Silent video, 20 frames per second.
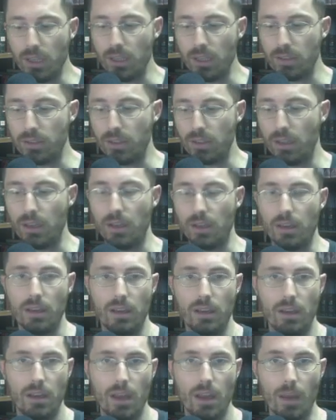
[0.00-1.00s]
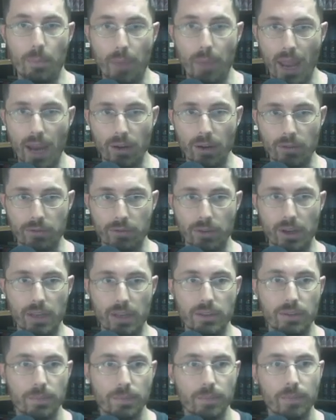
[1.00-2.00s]
is a
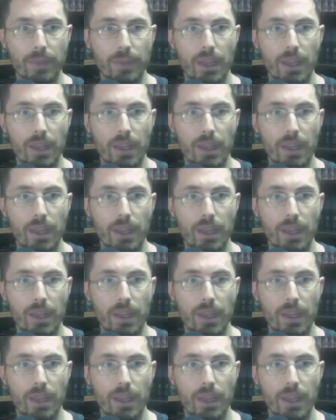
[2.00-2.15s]
paraphrase.